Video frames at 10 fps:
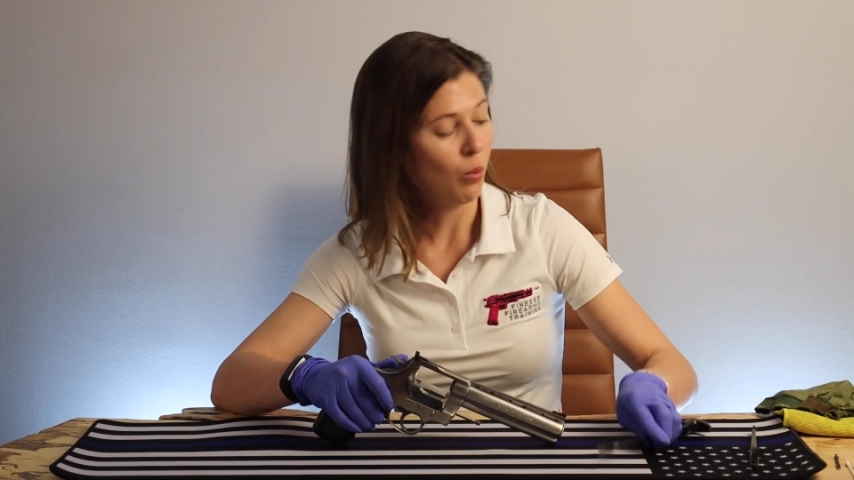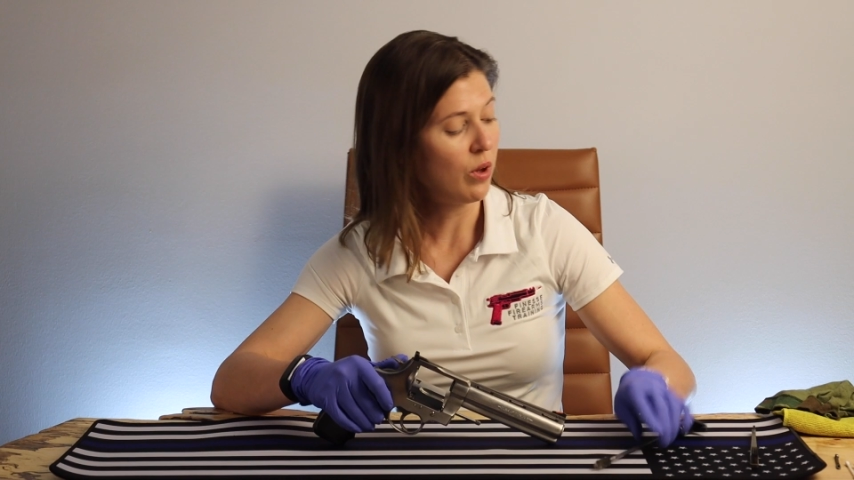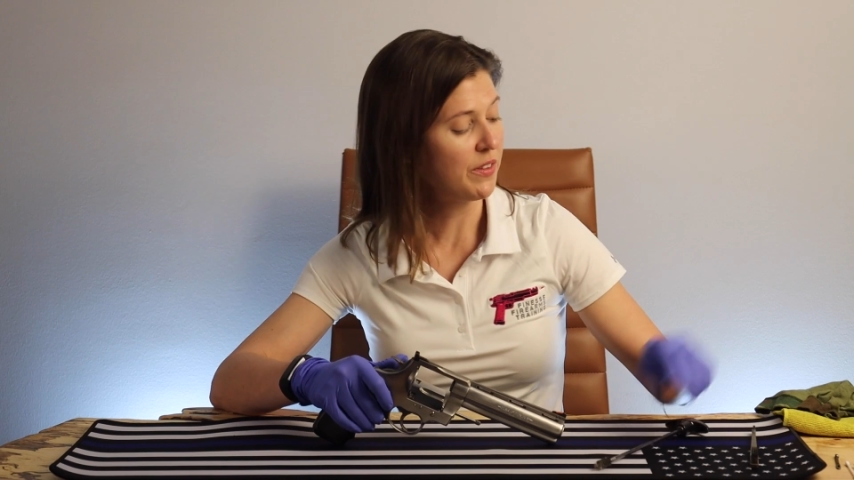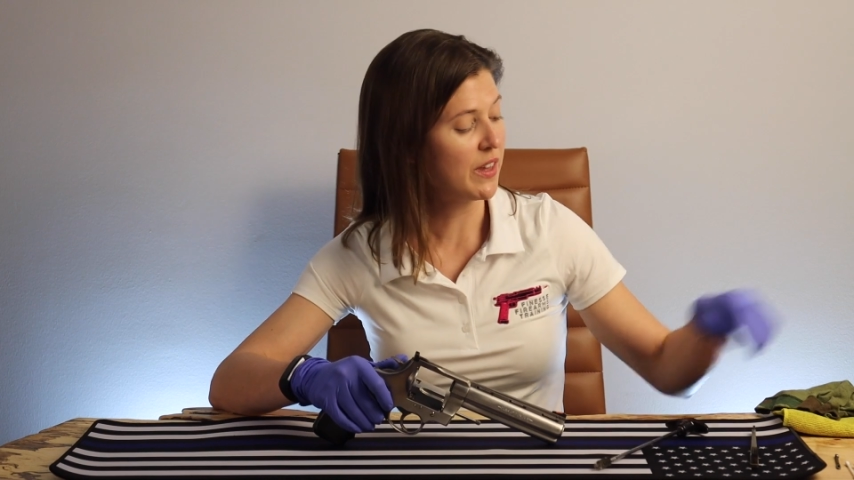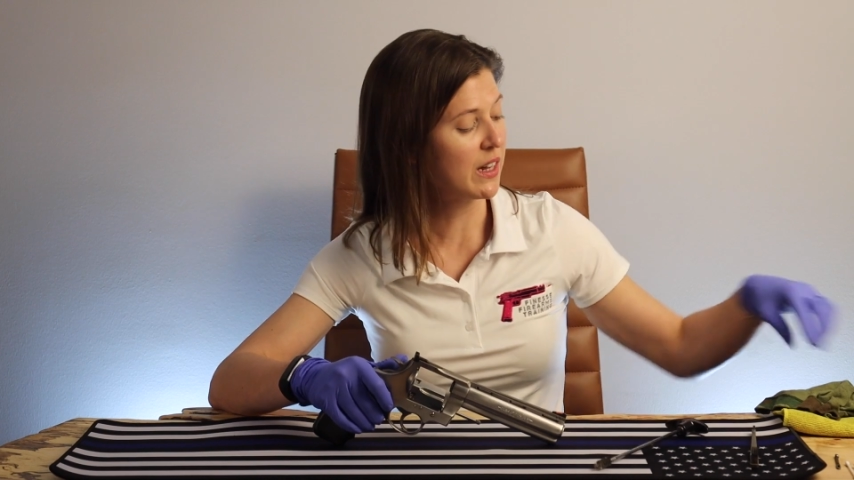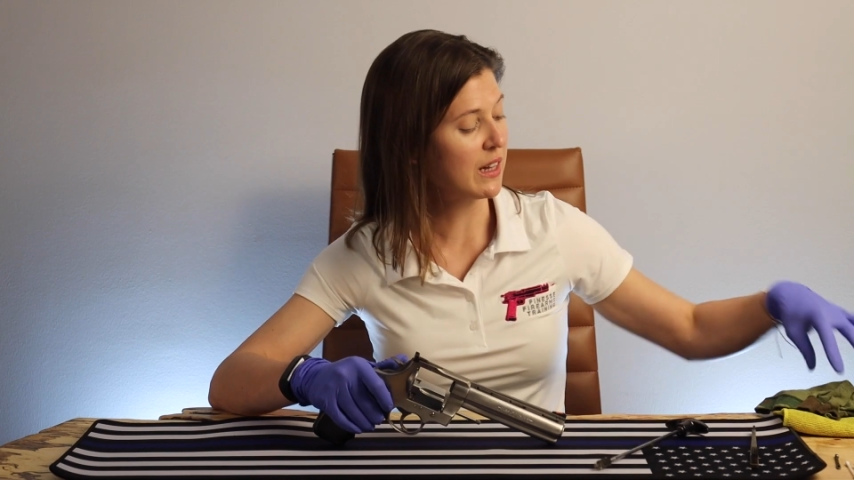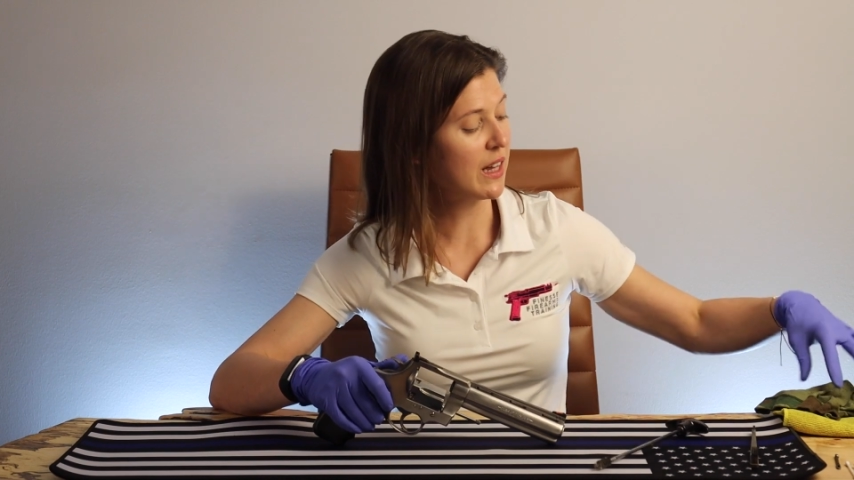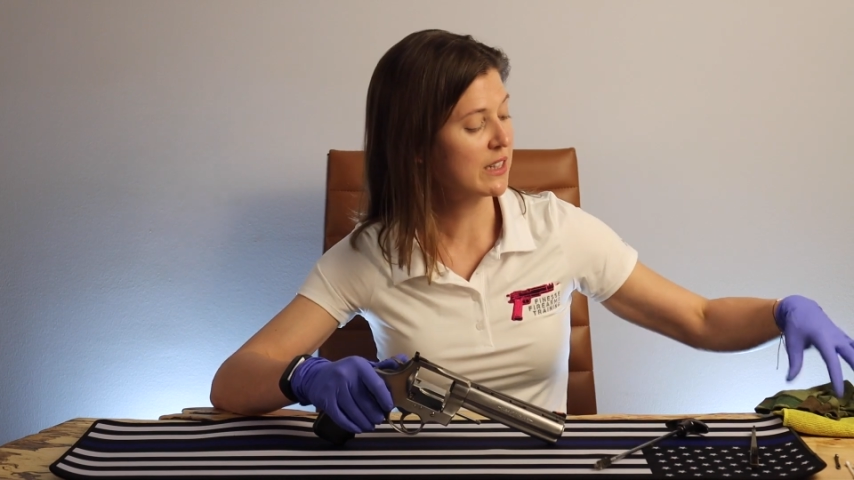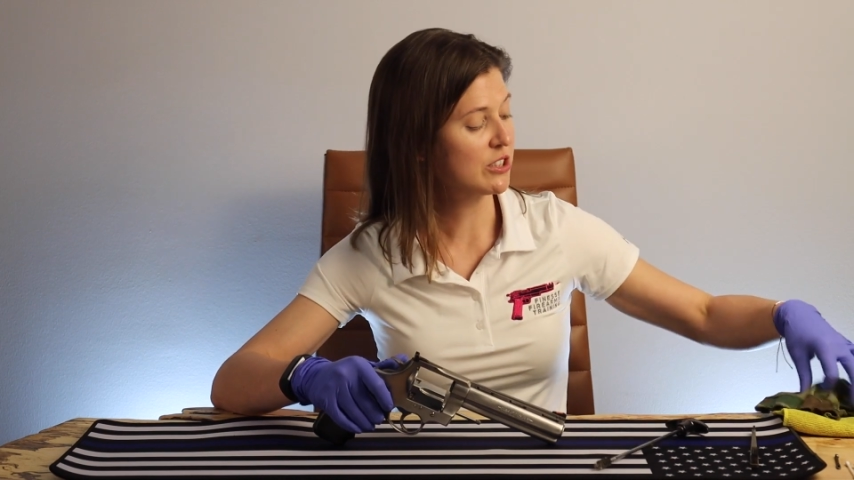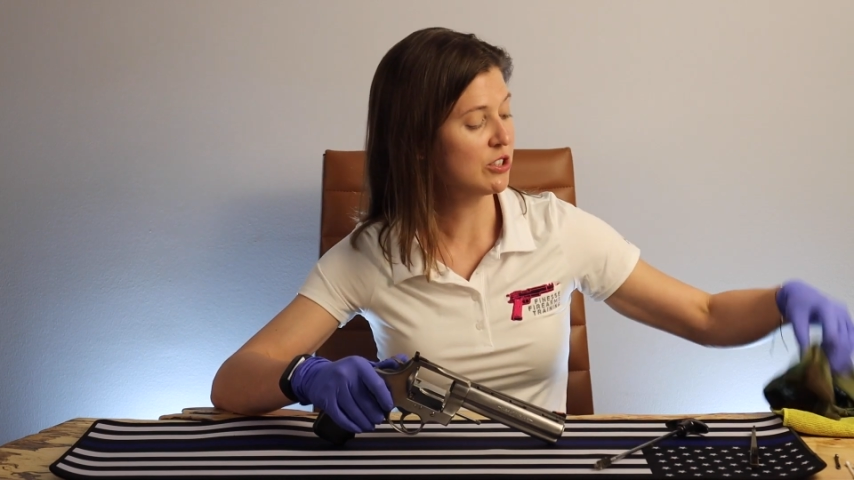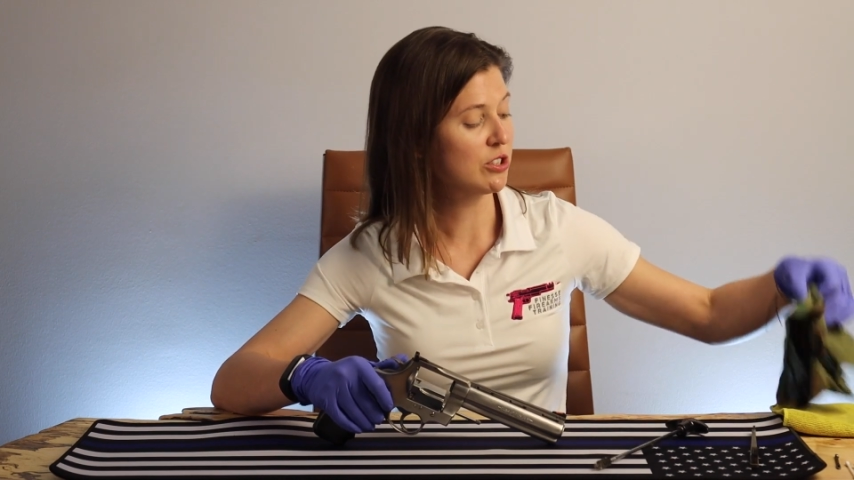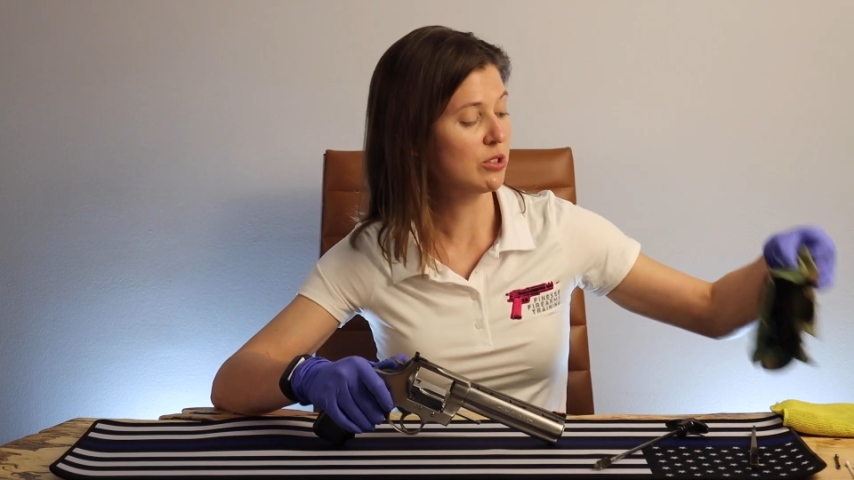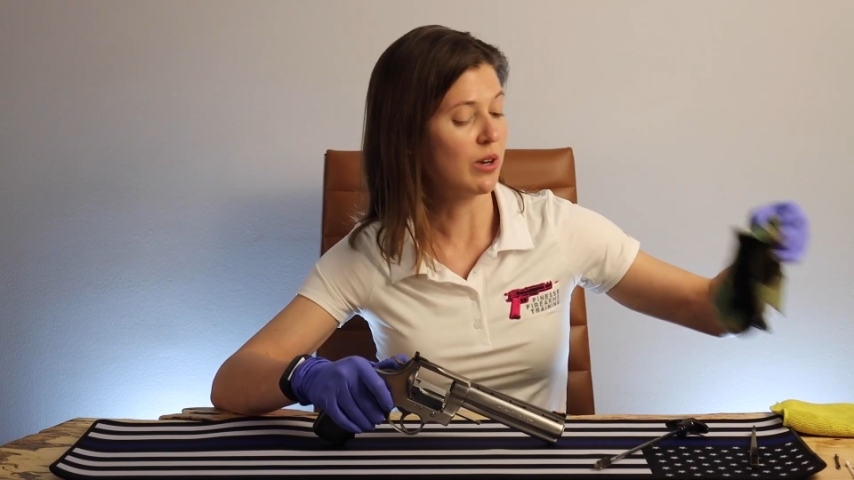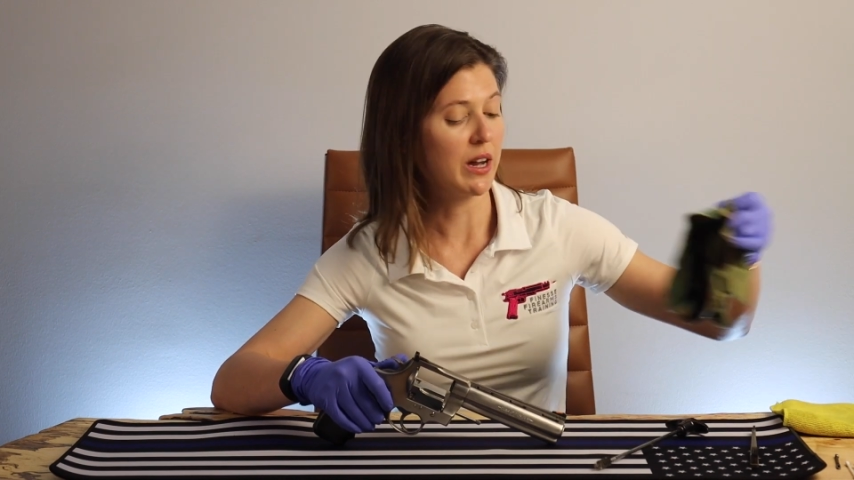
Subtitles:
One thing I like to do,